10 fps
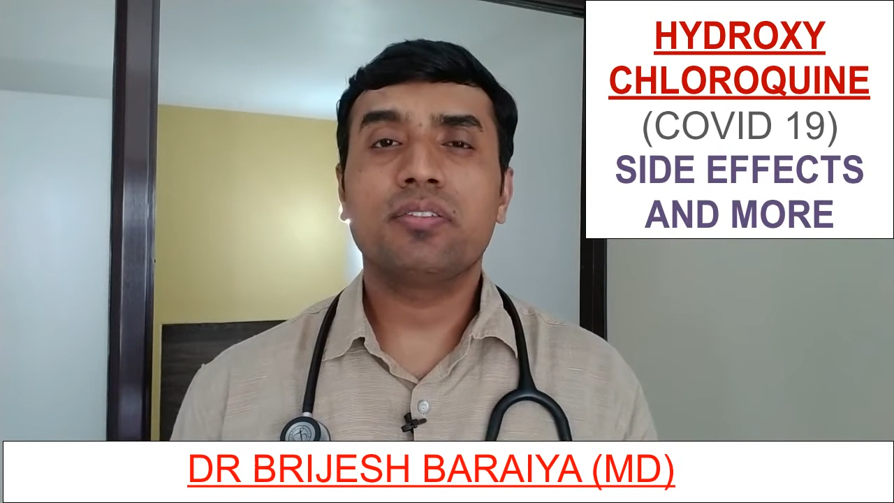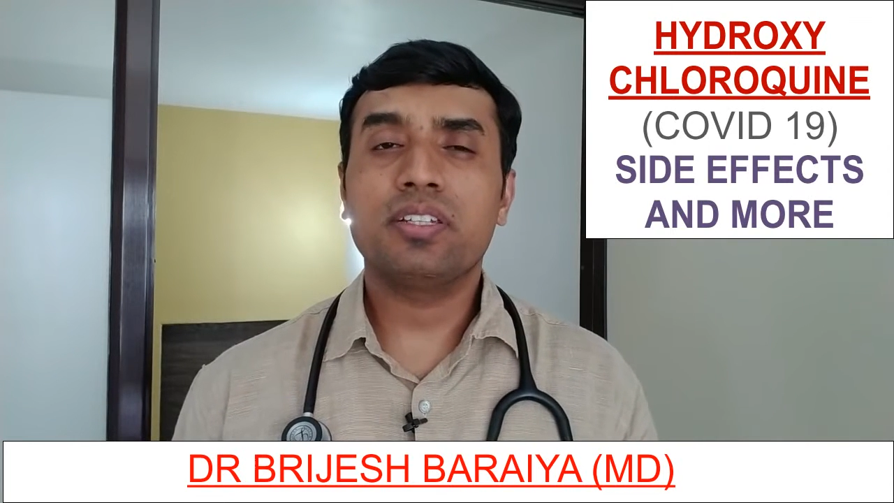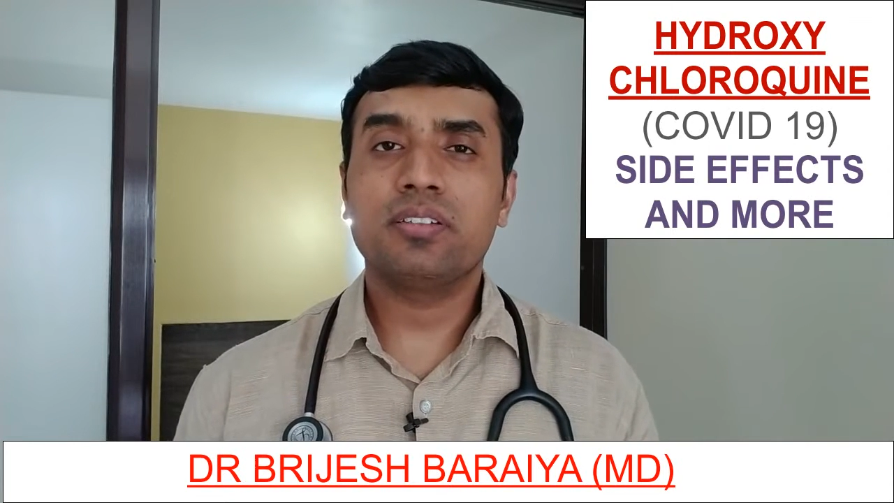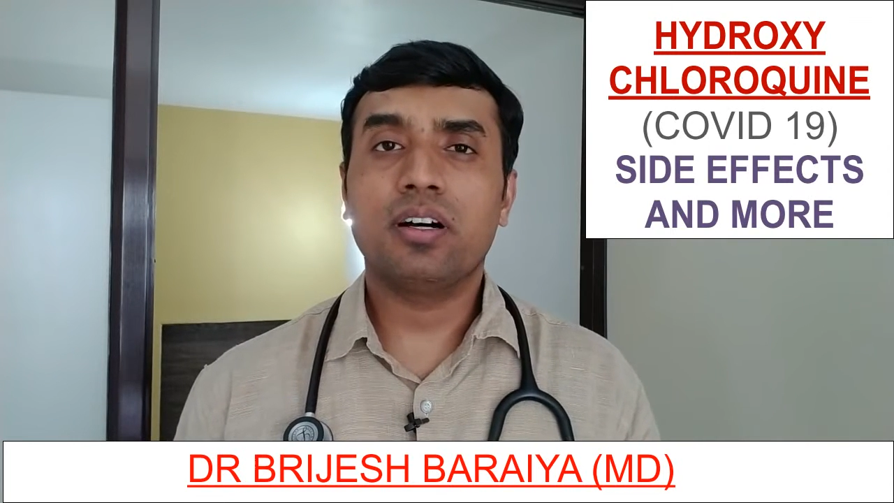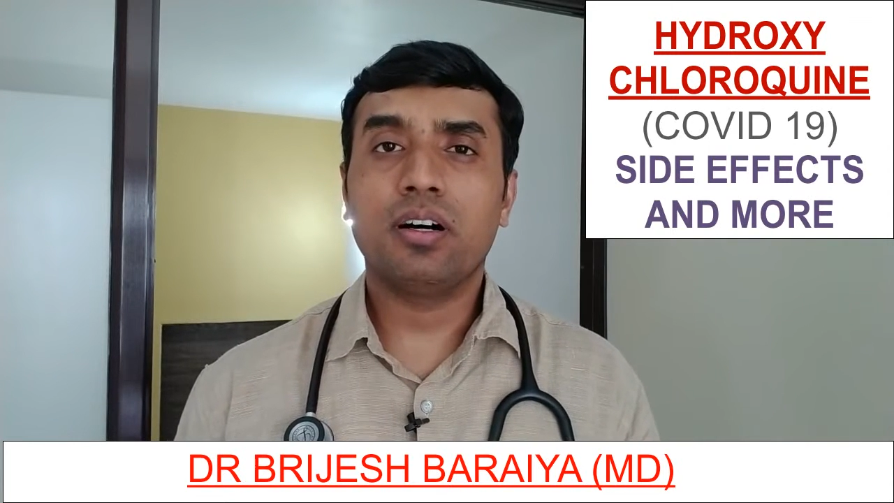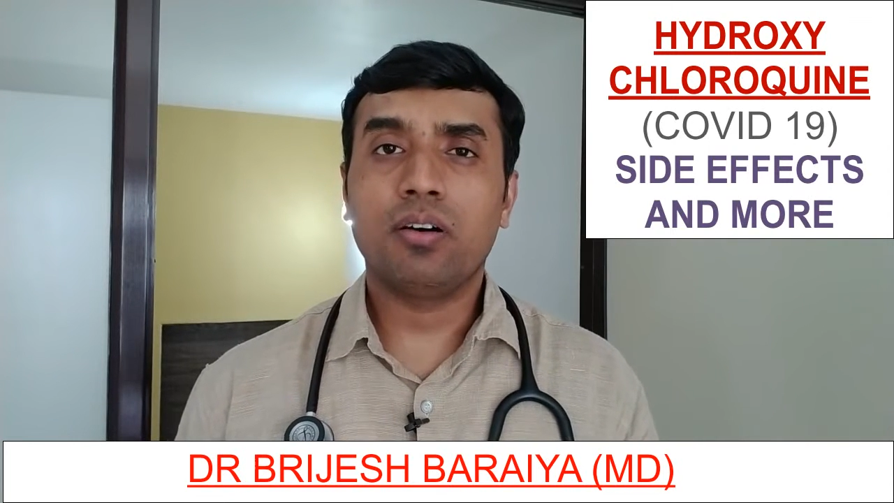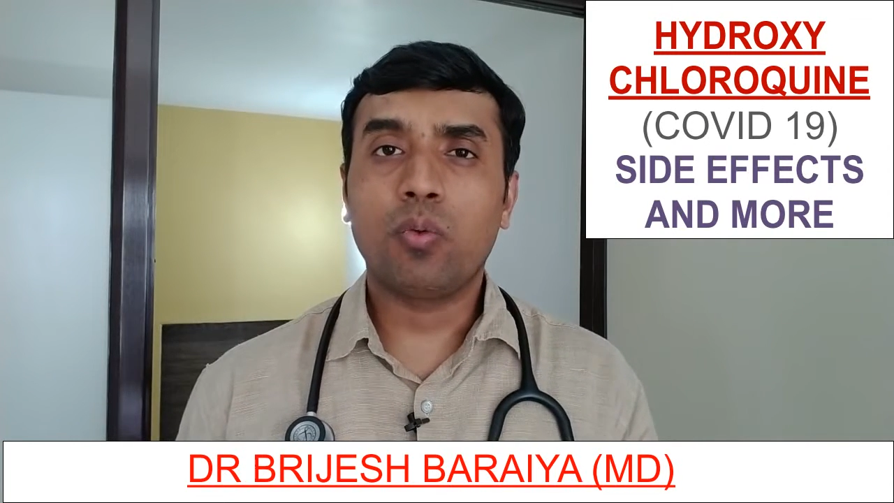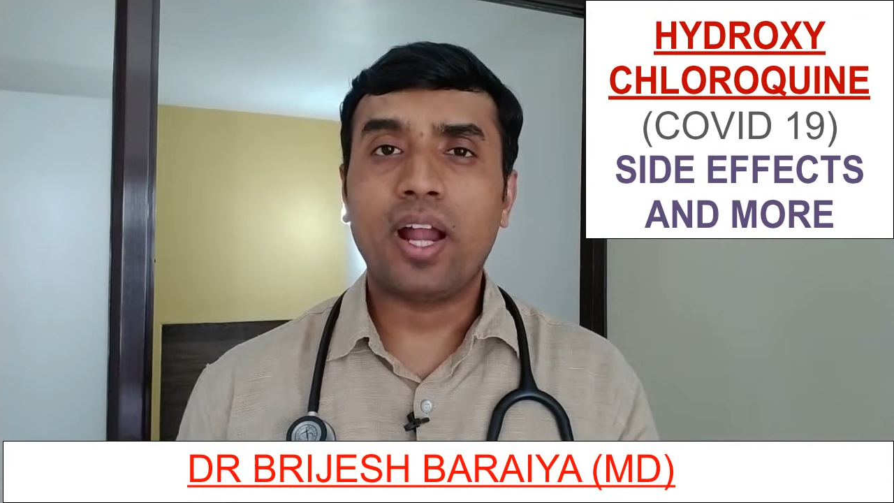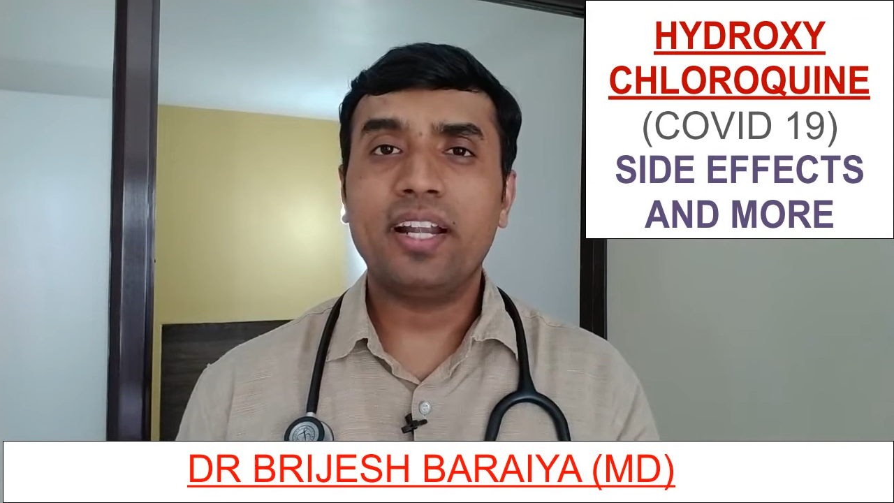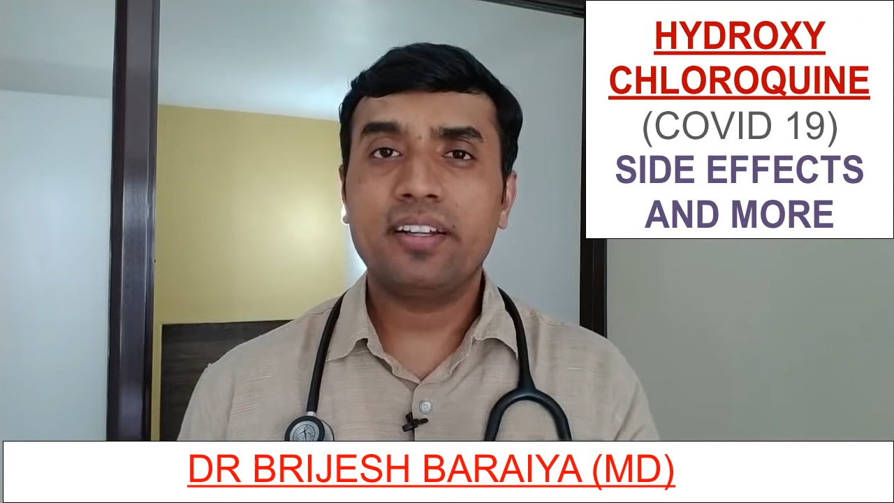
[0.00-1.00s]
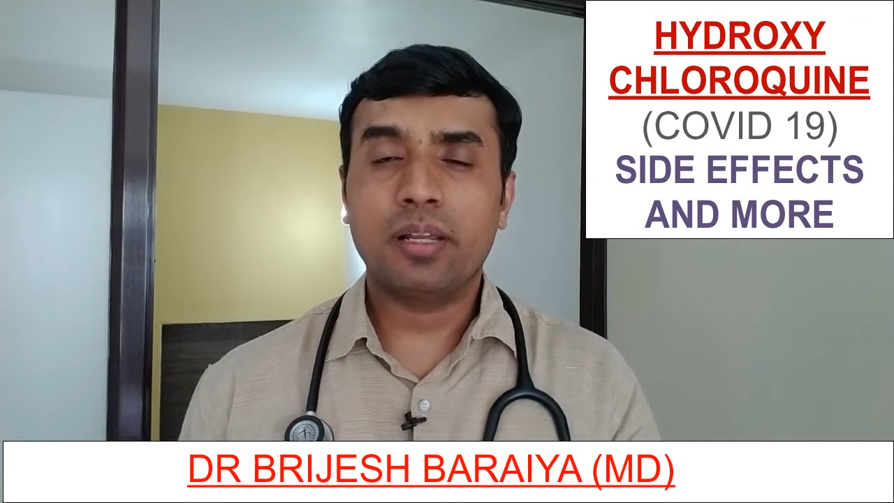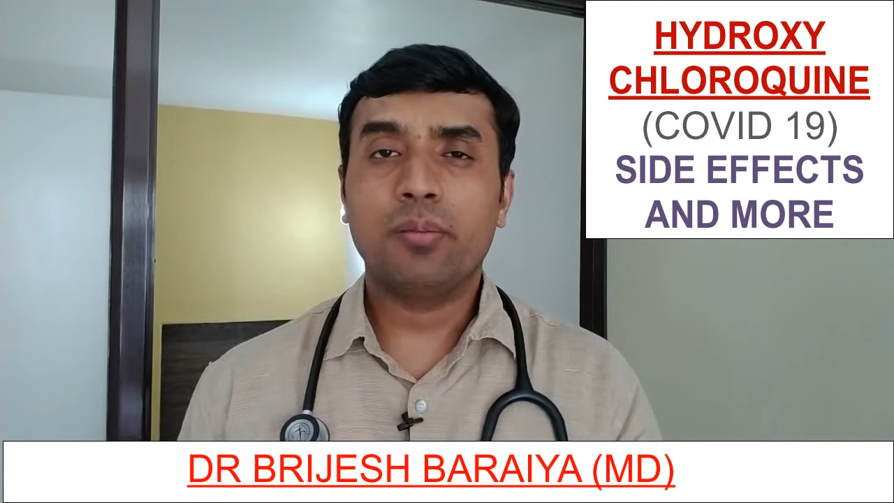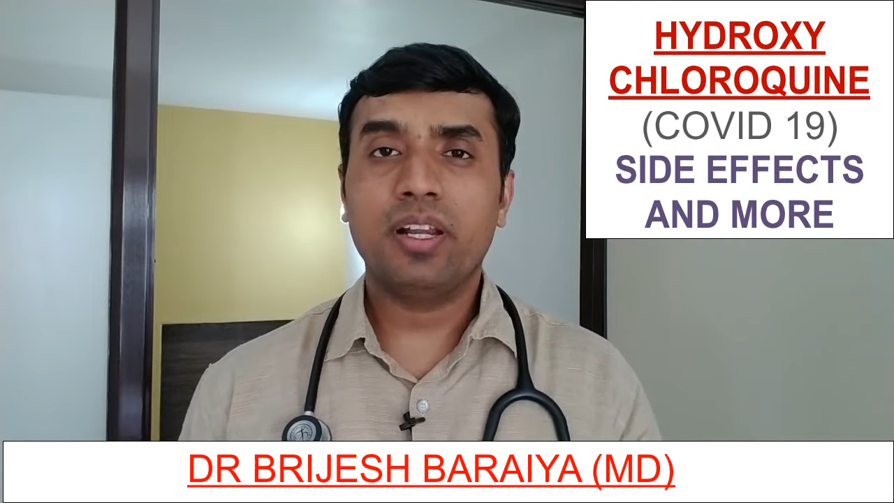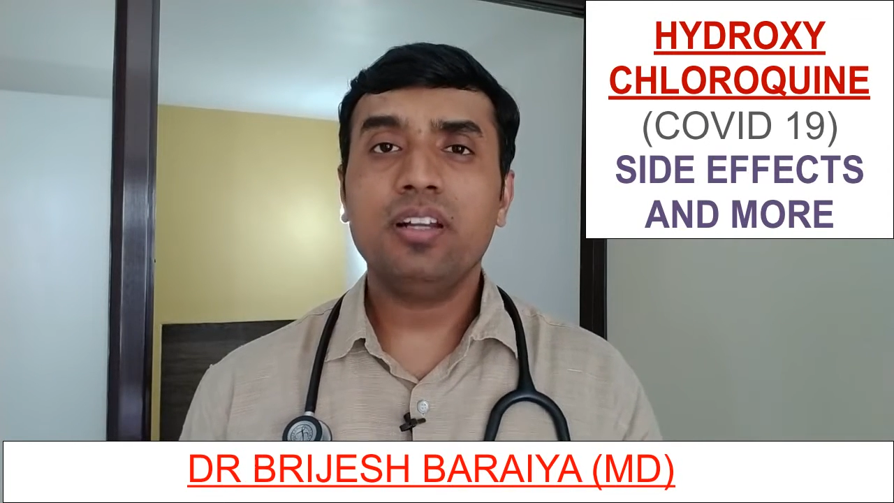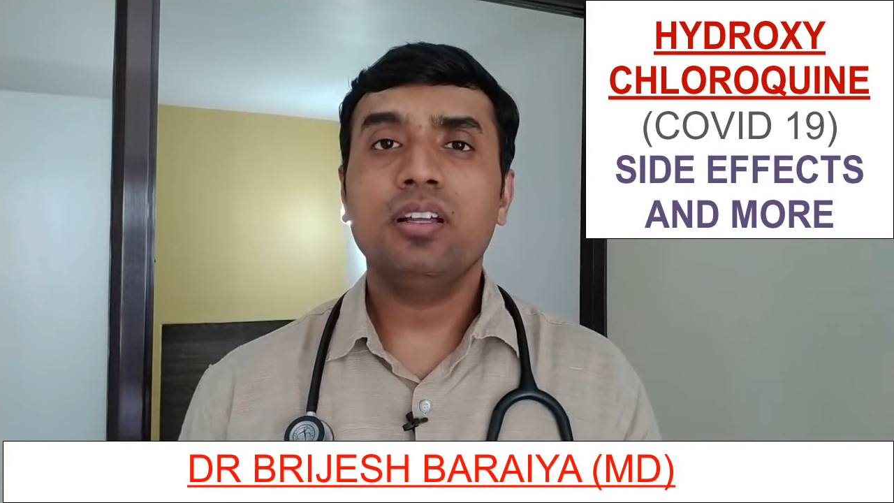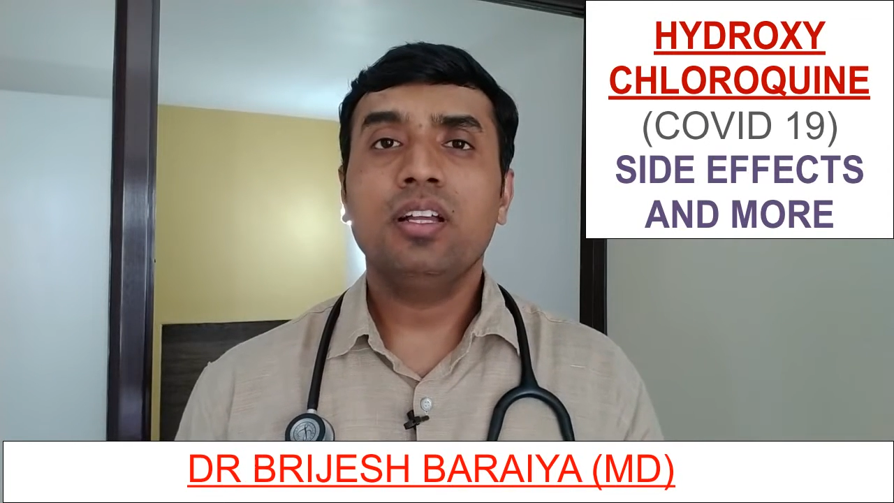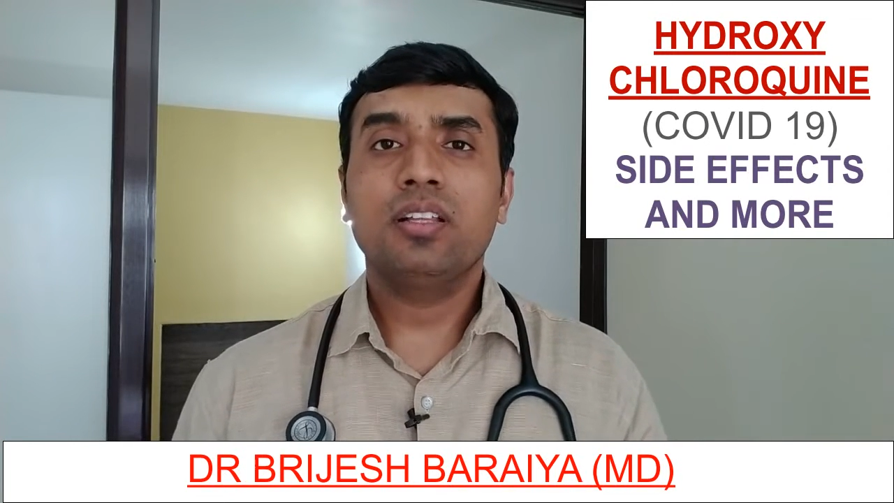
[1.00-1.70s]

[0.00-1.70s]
a white tablet